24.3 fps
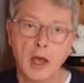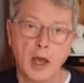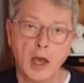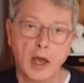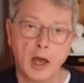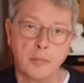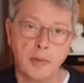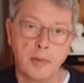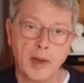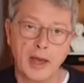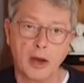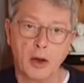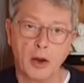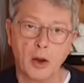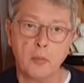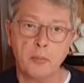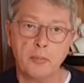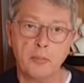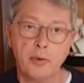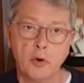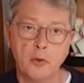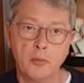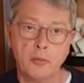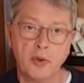about
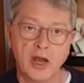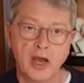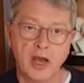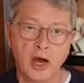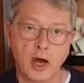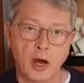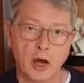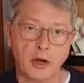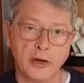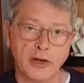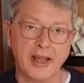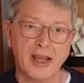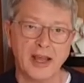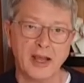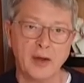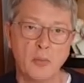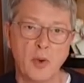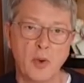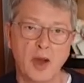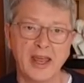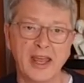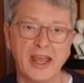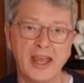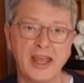Paul McCartney and
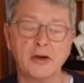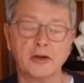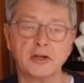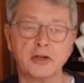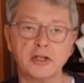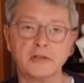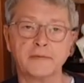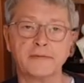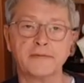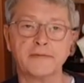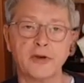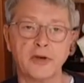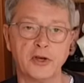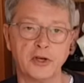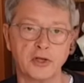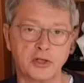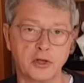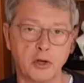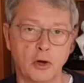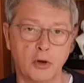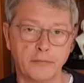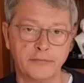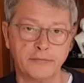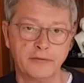where he got his first
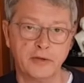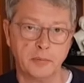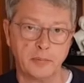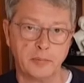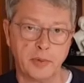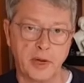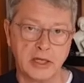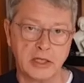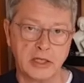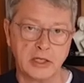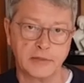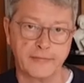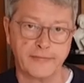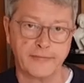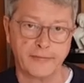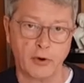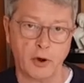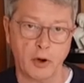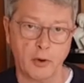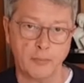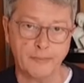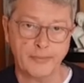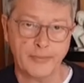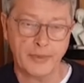Hofner bass from.